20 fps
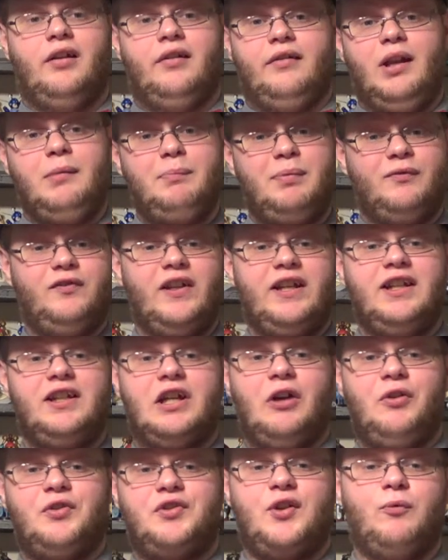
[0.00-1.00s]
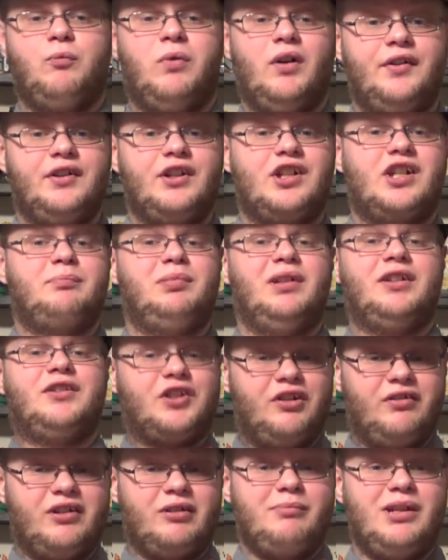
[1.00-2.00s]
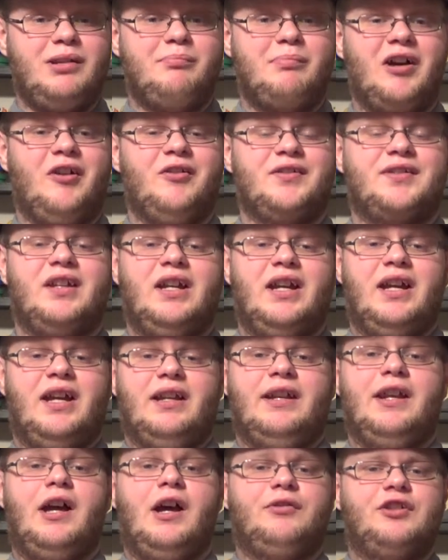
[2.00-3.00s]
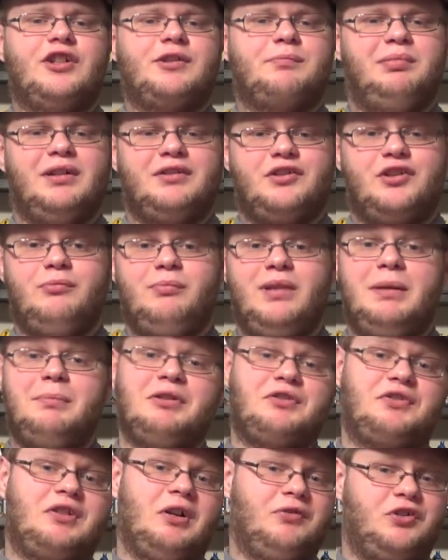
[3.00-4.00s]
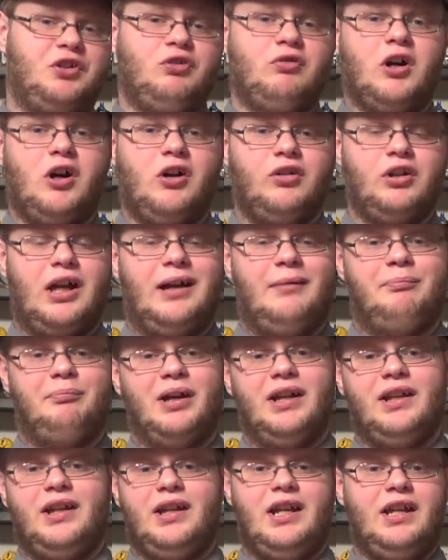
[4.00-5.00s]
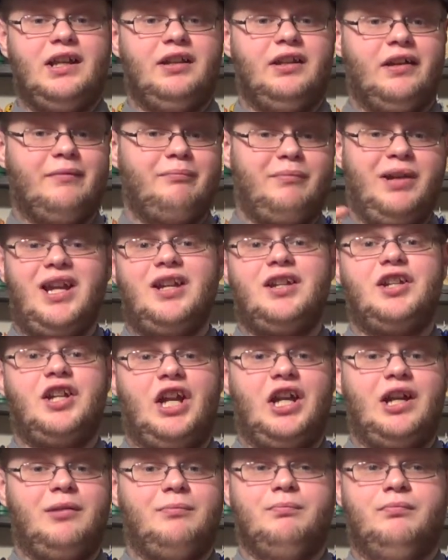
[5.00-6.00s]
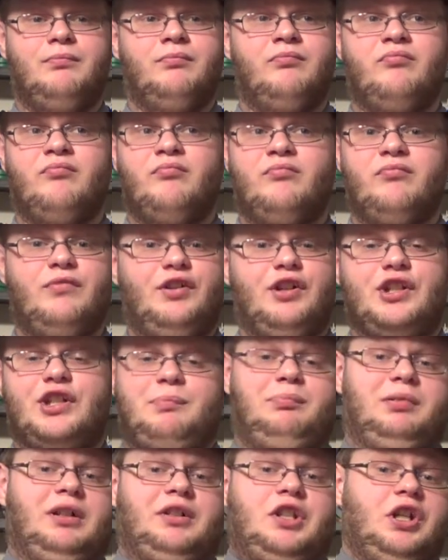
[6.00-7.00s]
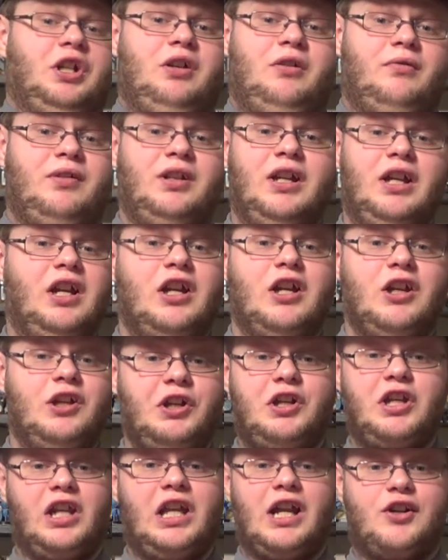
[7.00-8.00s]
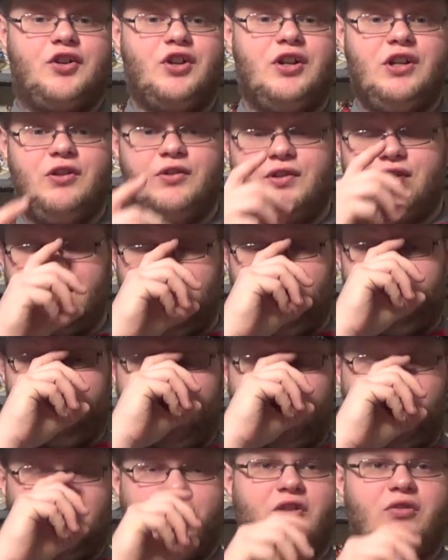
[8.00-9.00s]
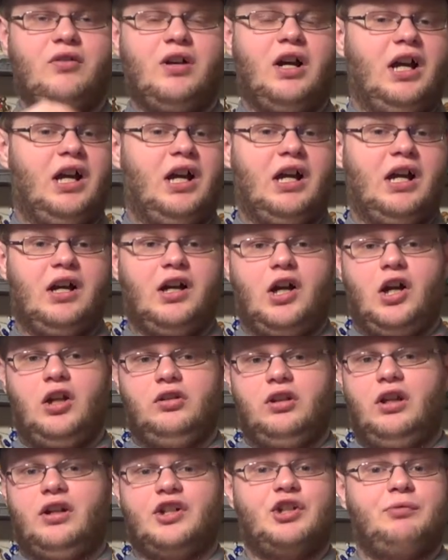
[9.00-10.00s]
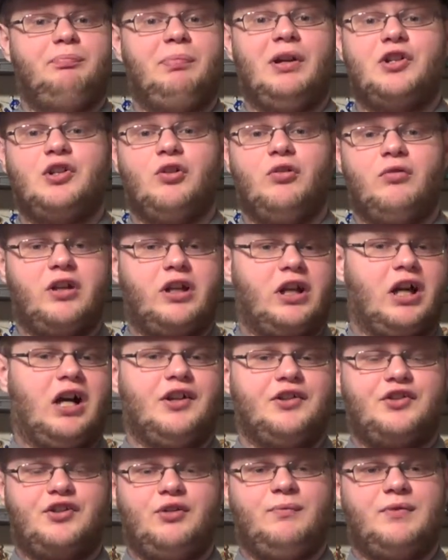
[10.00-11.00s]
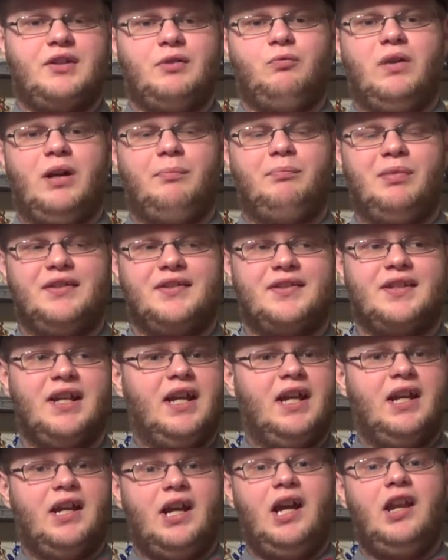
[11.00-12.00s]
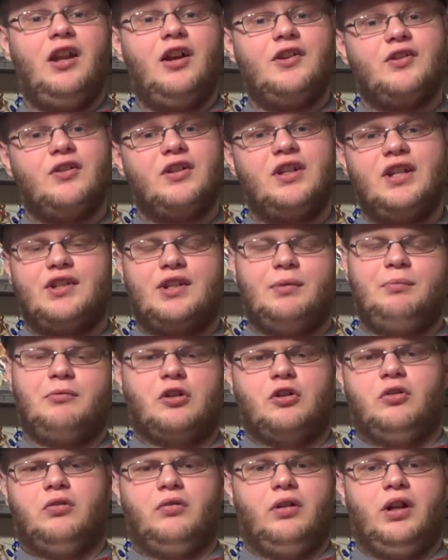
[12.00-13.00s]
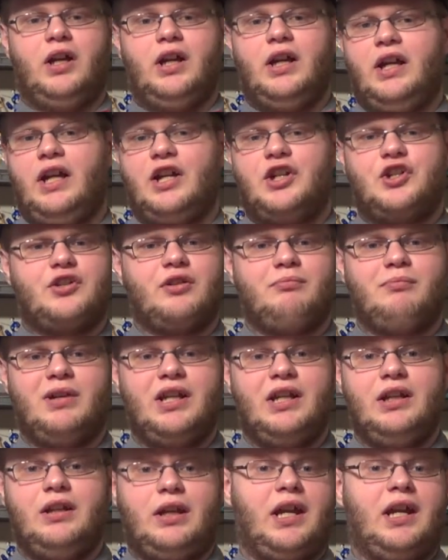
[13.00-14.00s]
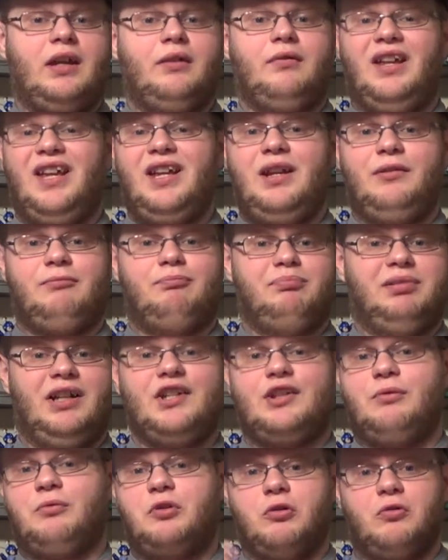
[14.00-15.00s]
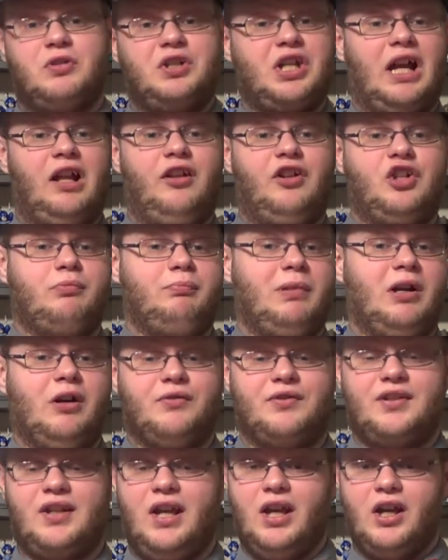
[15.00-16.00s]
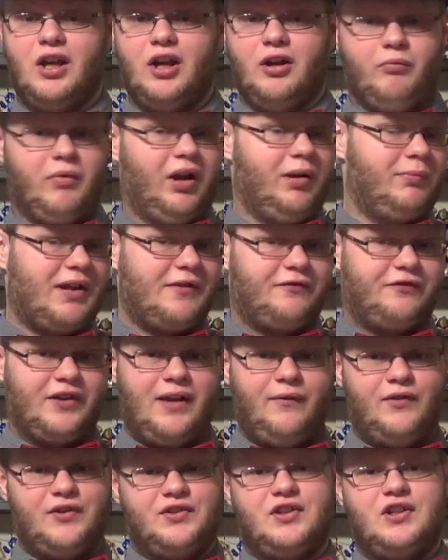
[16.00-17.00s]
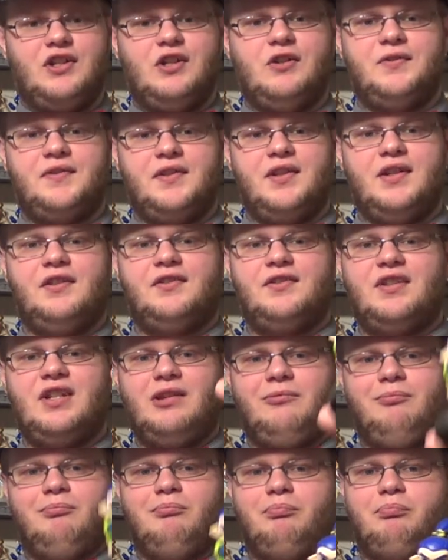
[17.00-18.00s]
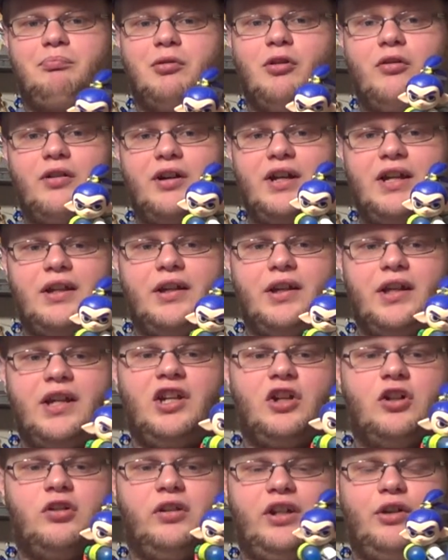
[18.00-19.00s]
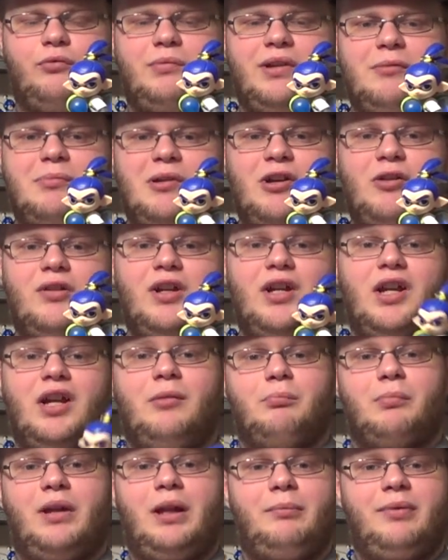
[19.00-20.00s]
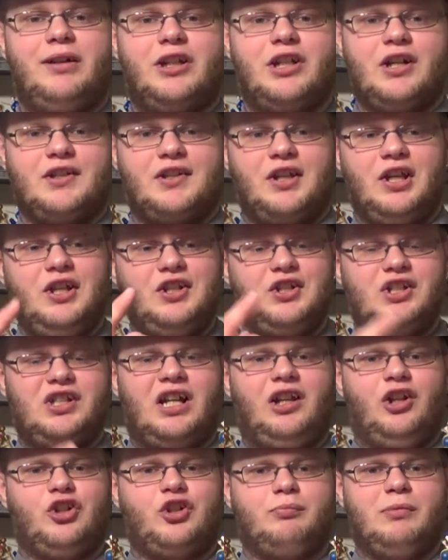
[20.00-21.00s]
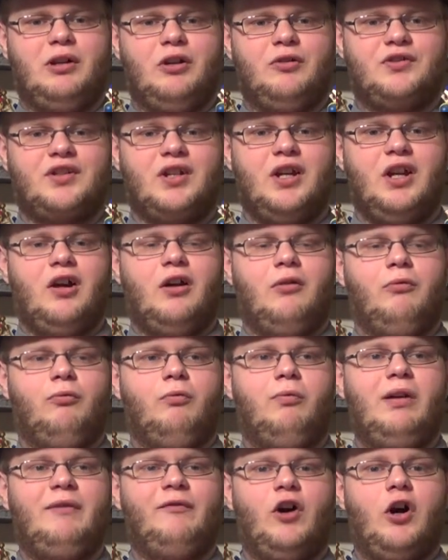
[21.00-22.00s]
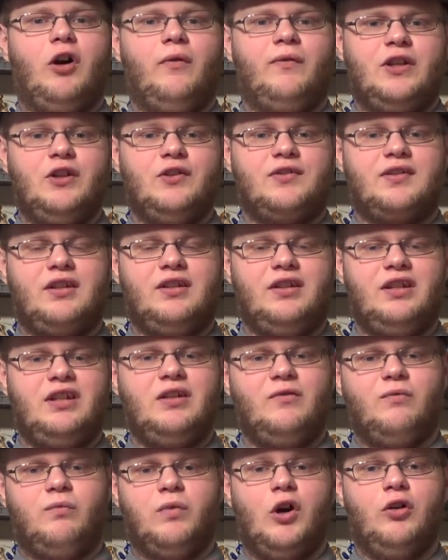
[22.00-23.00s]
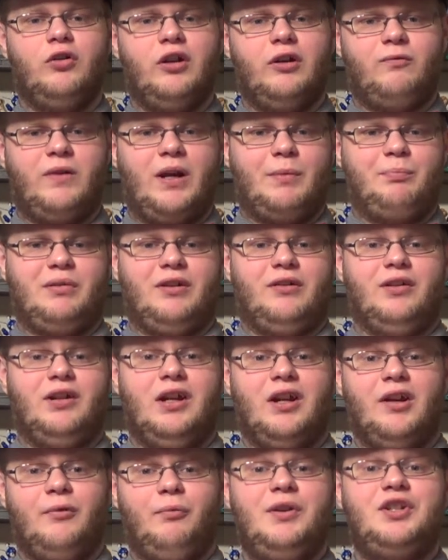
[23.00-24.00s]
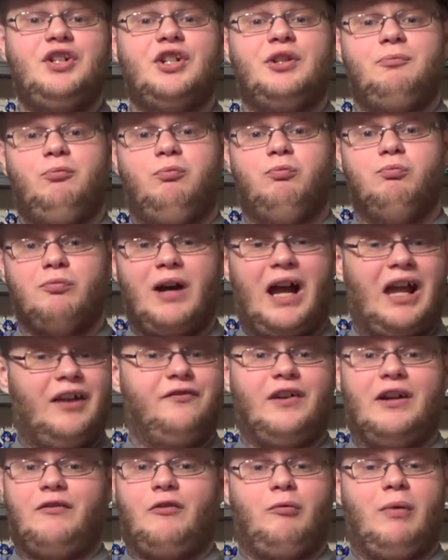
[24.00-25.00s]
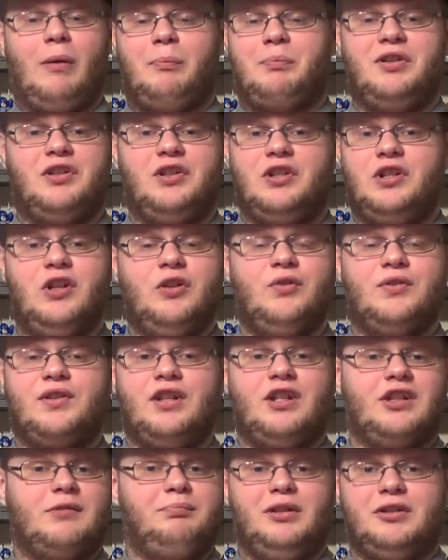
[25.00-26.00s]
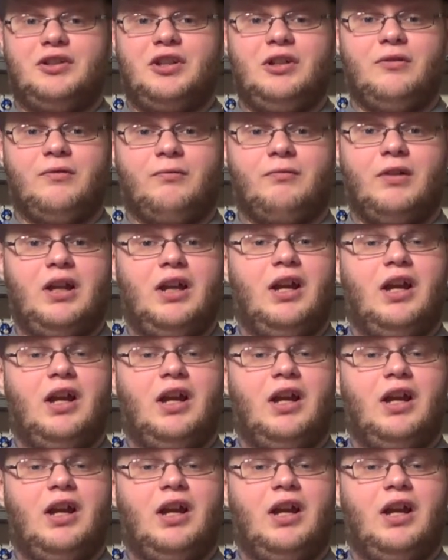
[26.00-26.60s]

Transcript: Number 3 goes to one of the Splatoon Amiibos. Now, the Splatoon Amiibos don't do a whole lot, but in the main game, Splatoon, you can actually use them to unlock special costumes and weapons, and also get some cool, extra money and, hey, play some cool challenge modes. One of my favorites to use is the Boy Inkling Amiibo, mainly because his challenge modes revolve using the roller weapon, which is my favorite weapon to use in Splatoon.